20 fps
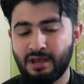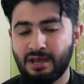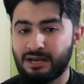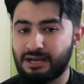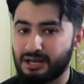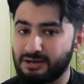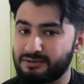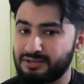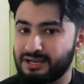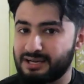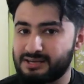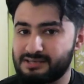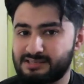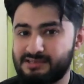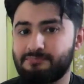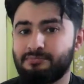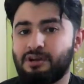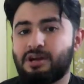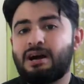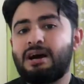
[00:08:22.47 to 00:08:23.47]
Now there are
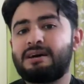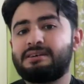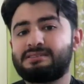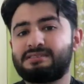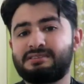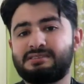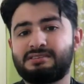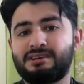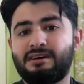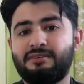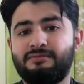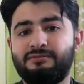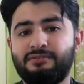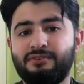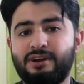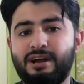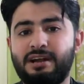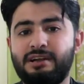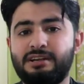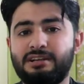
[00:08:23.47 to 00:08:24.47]
some causes of
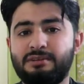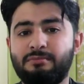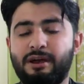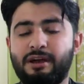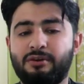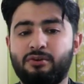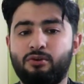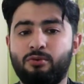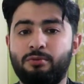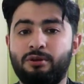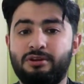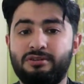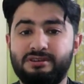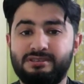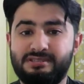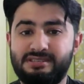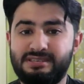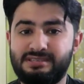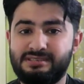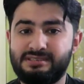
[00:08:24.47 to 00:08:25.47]
antimicrobial
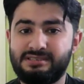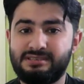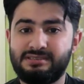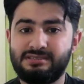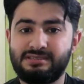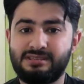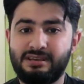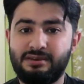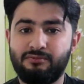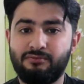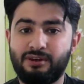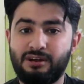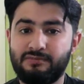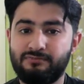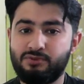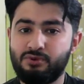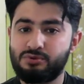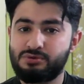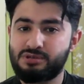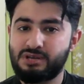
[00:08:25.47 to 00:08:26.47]
resistance, and one of
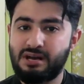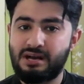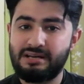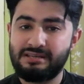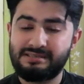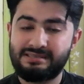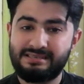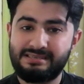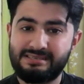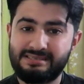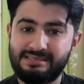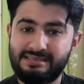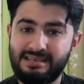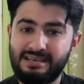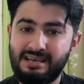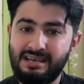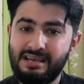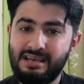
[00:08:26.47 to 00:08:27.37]
those causes